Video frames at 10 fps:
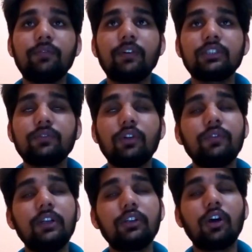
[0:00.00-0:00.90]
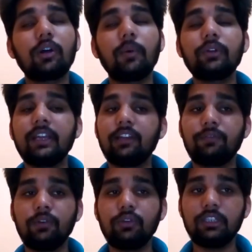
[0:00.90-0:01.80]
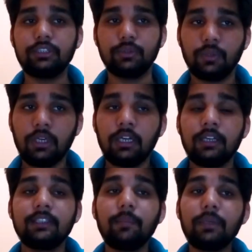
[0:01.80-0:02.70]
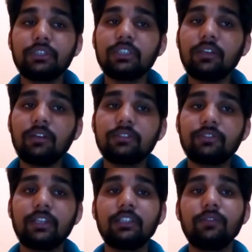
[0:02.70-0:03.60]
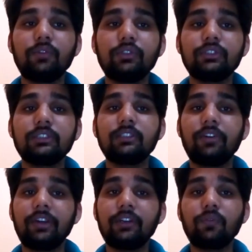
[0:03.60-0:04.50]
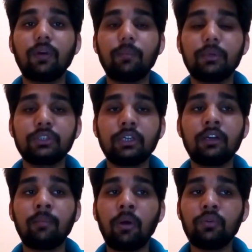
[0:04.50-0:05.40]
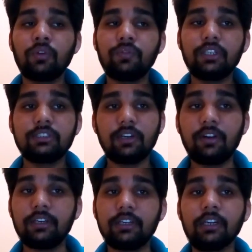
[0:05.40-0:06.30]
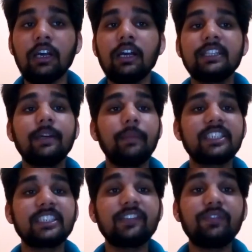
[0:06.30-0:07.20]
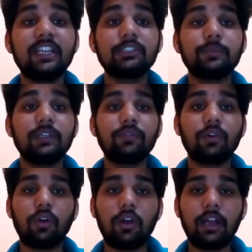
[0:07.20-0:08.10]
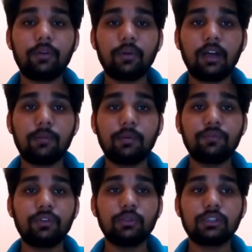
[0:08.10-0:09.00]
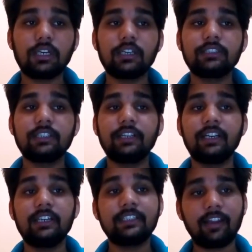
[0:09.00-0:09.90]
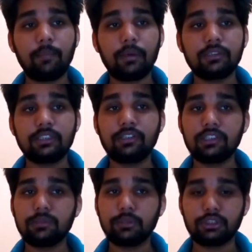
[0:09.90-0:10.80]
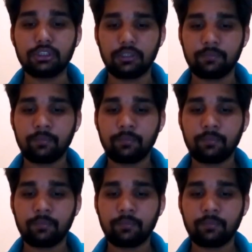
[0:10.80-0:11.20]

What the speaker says: First of all, we will talk about air-fuel ratio. The mixture strength influences the rate of combustion and amount of heat generated. The maximum flame speed for all hydrocarbon fuels occurs at nearly 10% rich mixture.